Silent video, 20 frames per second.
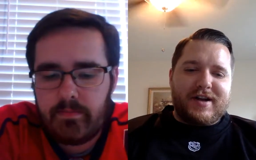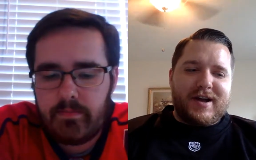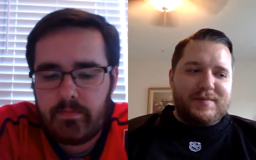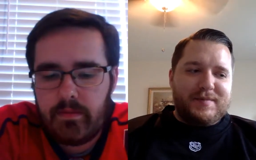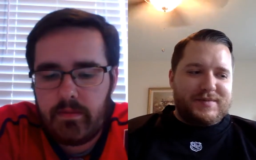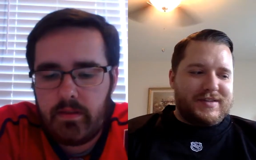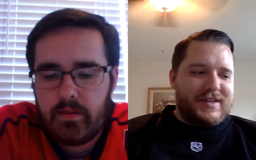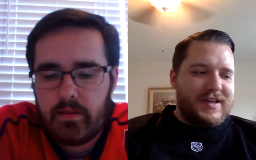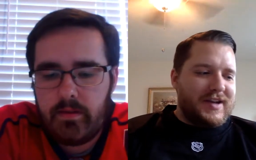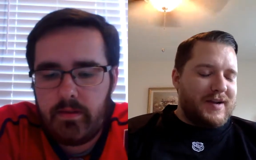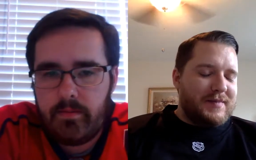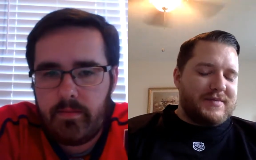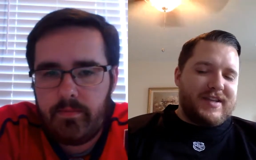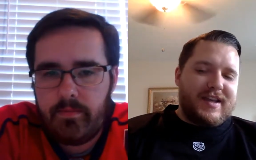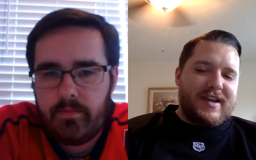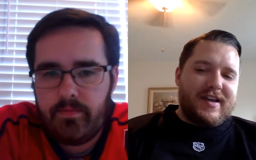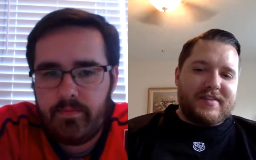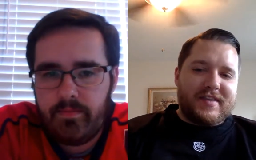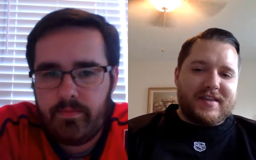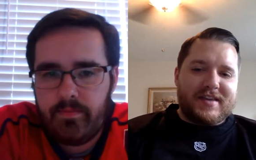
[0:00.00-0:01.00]
Speaker 1: upset. I'm
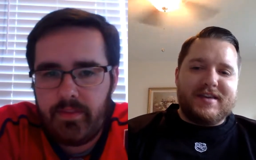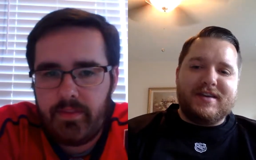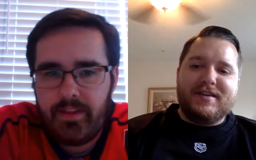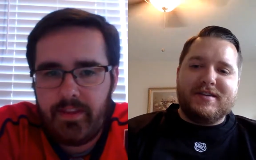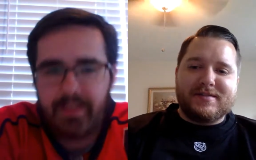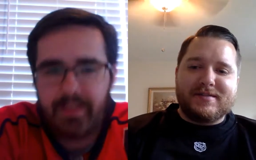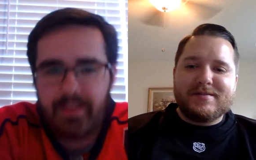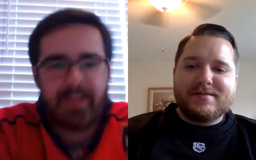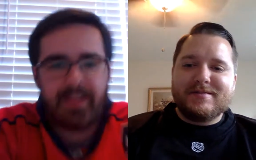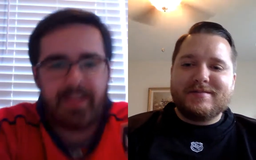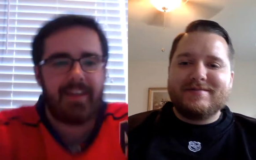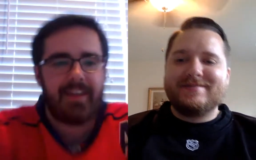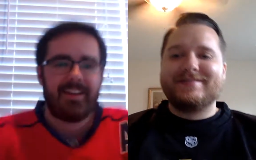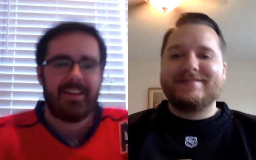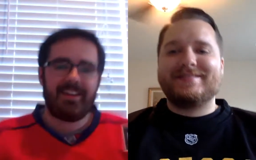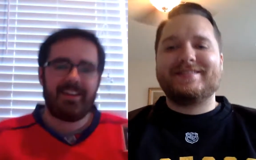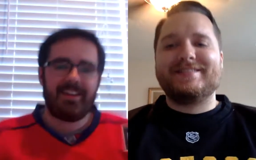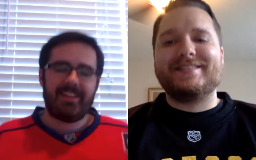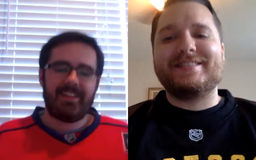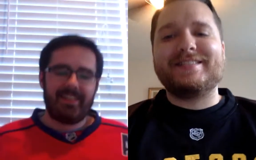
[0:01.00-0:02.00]
taking the Kings.
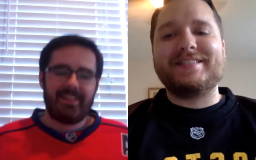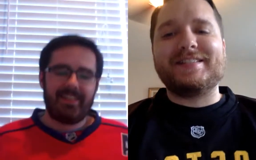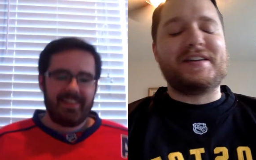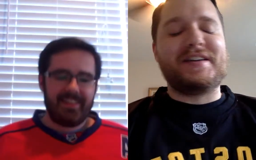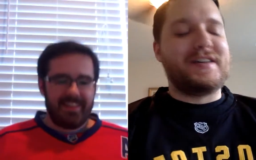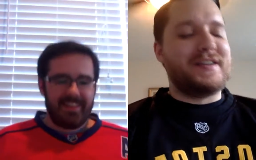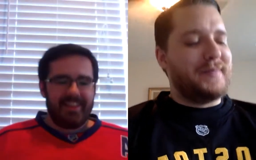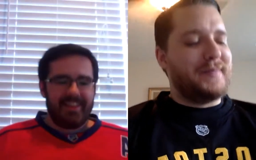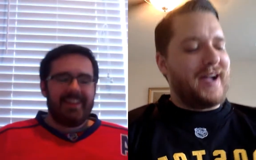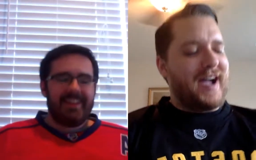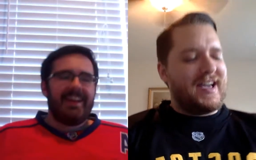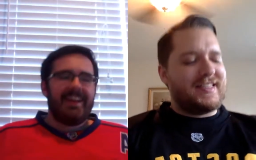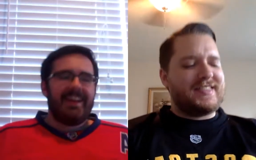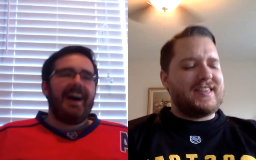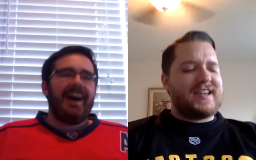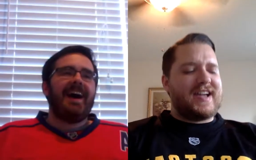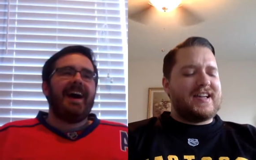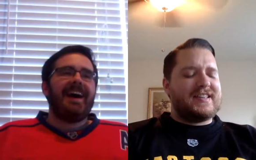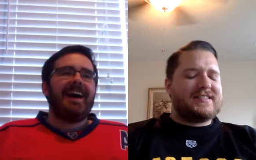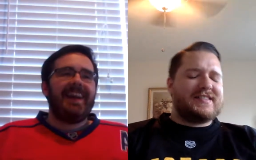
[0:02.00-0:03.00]
And I
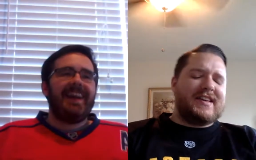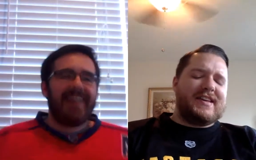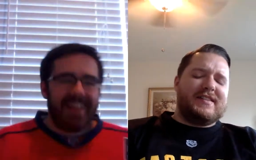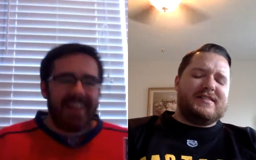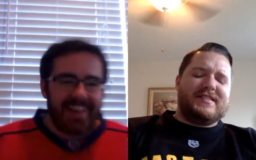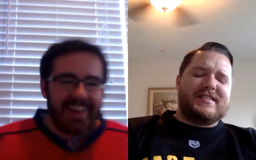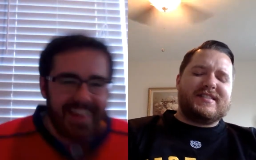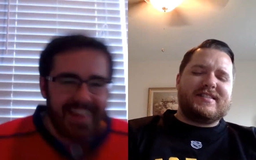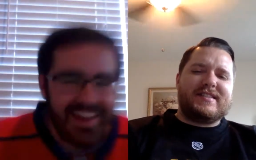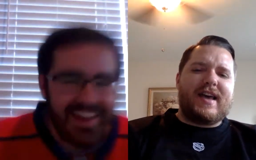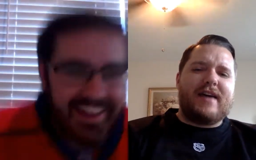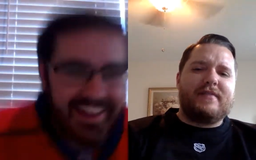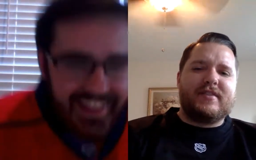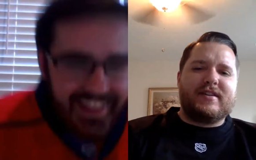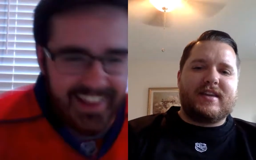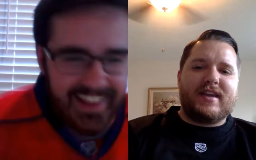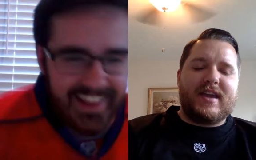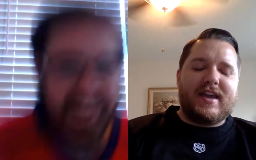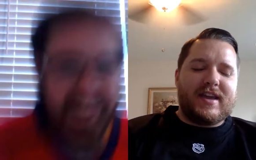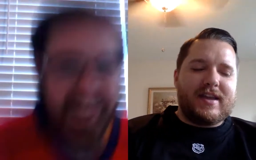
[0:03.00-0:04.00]
think I said
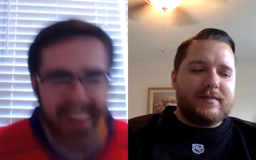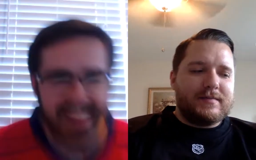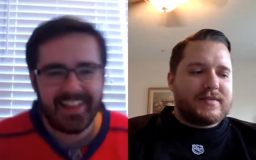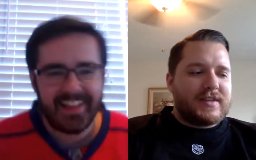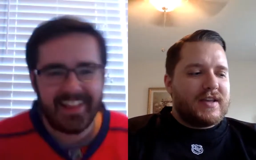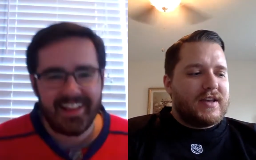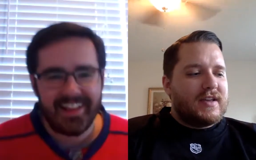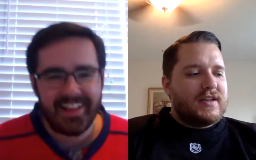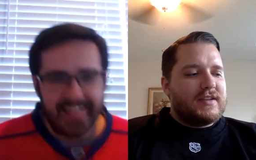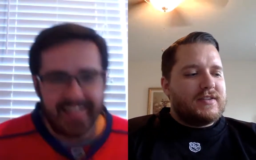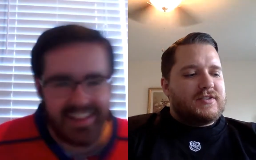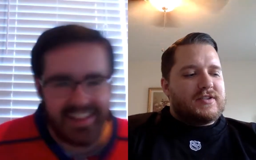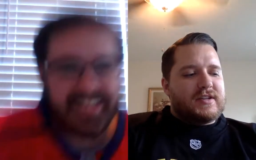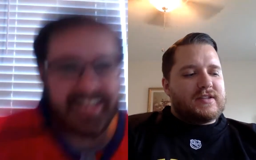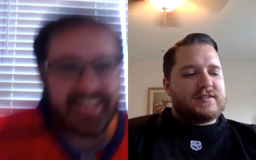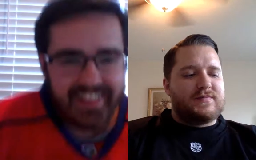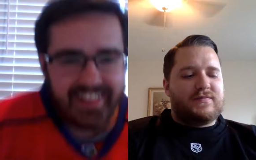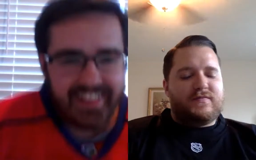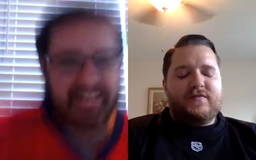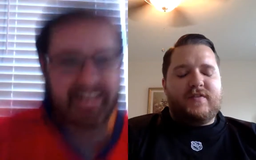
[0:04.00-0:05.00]
7 games.
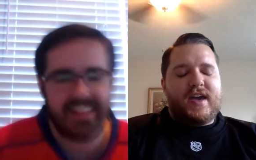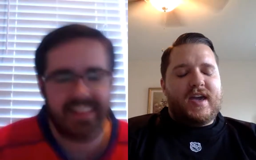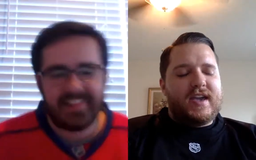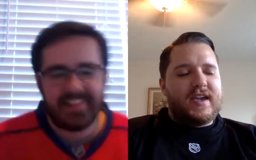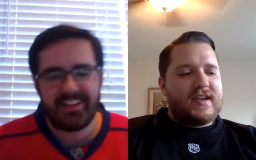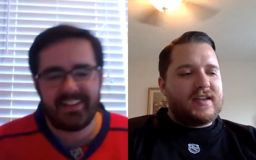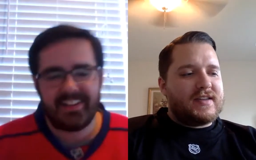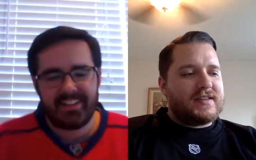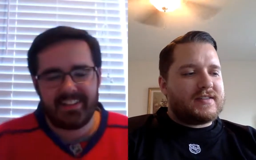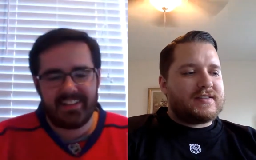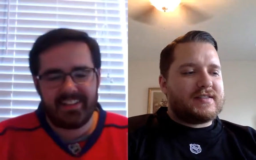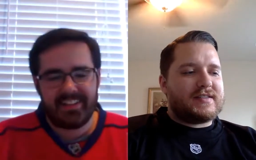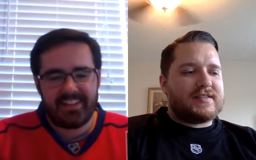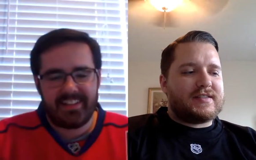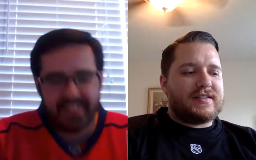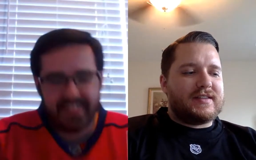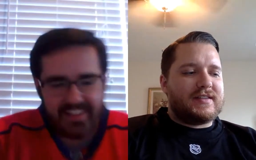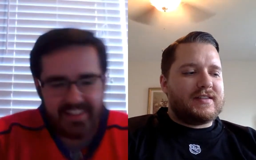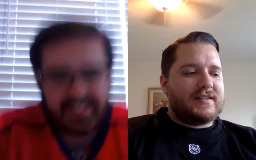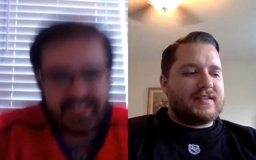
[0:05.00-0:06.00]
Just
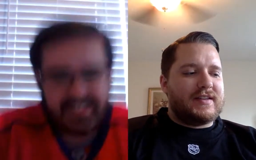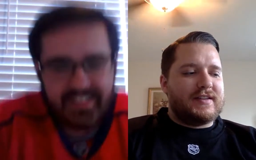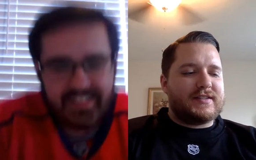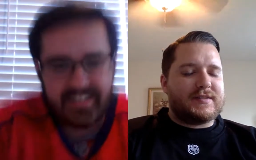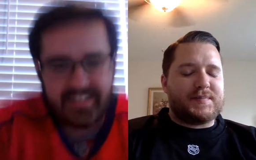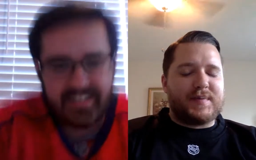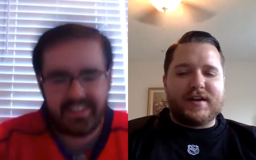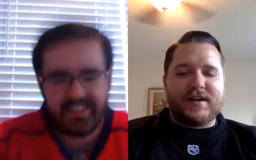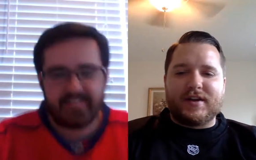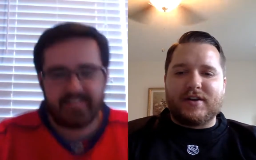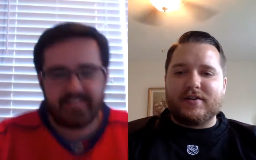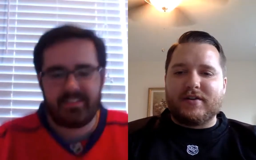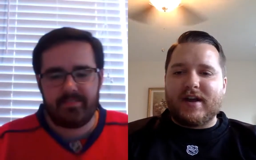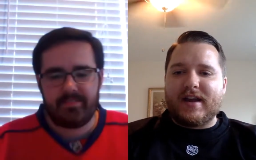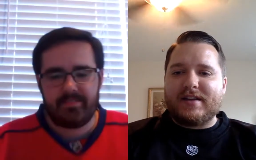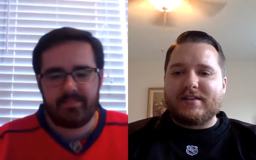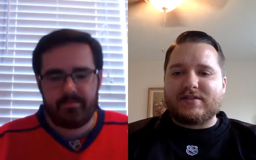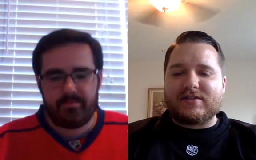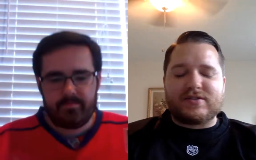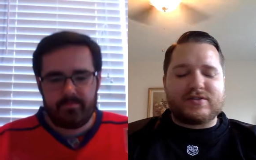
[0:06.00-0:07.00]
Vegas, it's been a
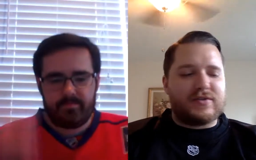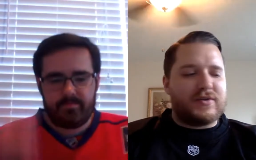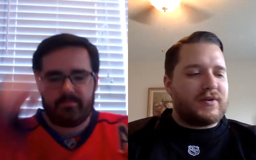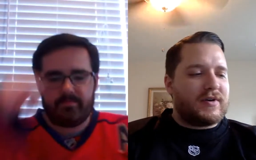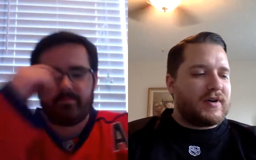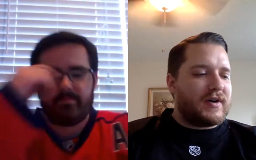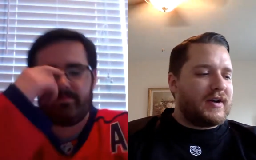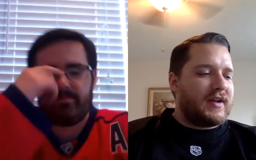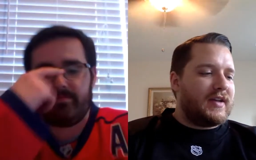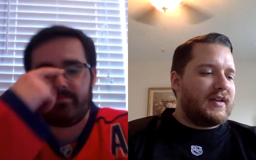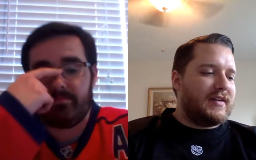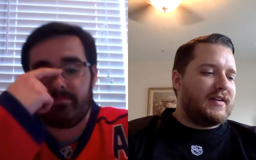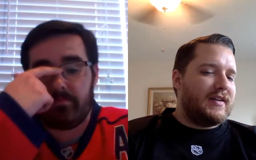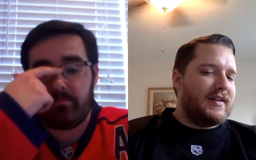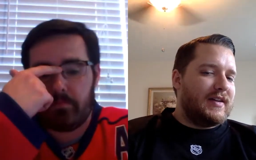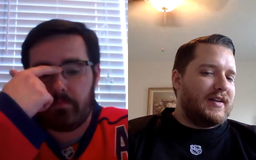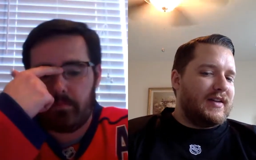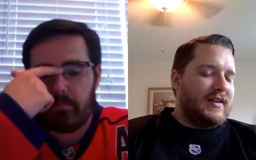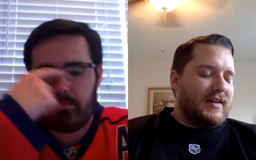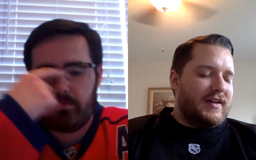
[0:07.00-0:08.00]
great story
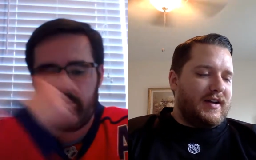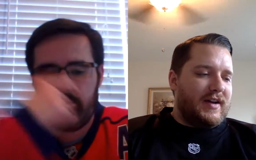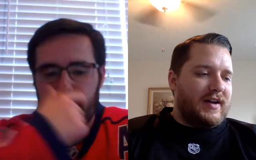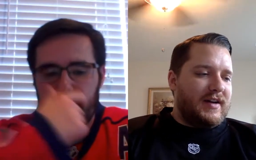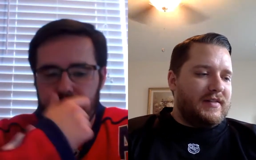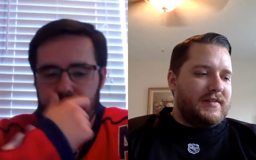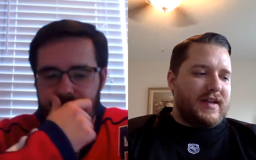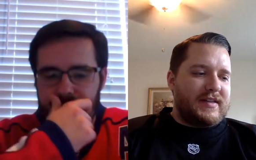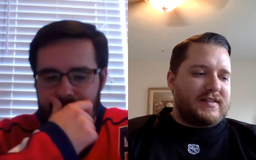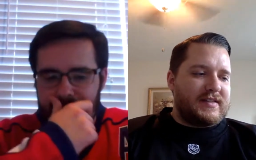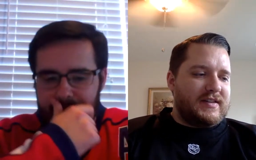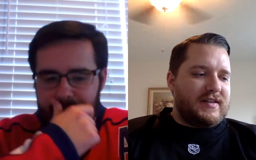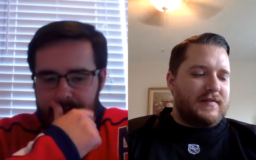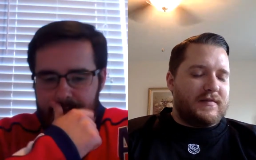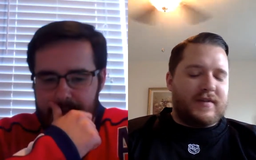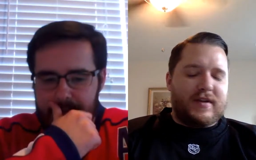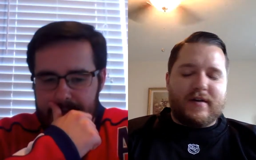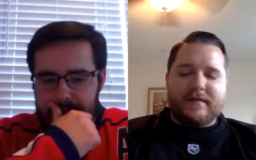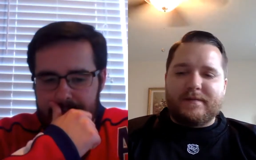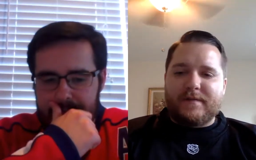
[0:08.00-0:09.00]
as an
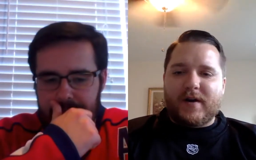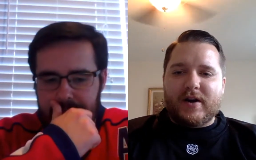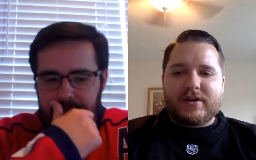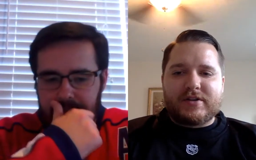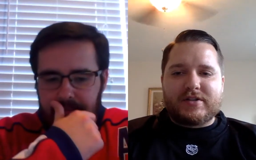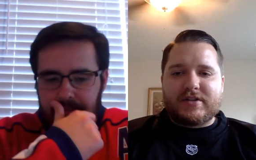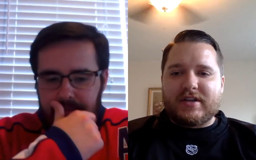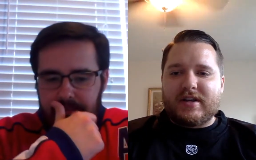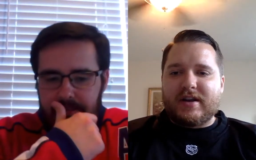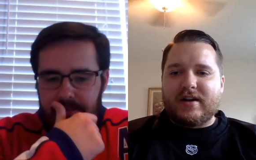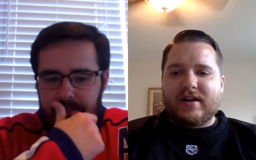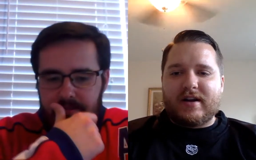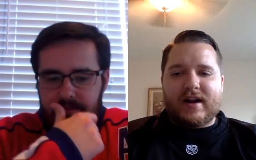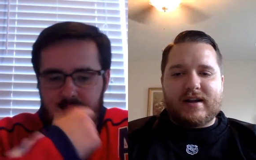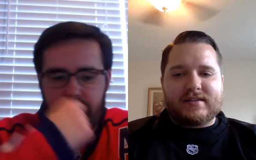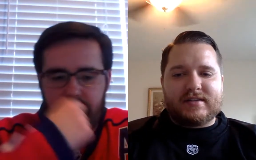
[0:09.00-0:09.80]
first year as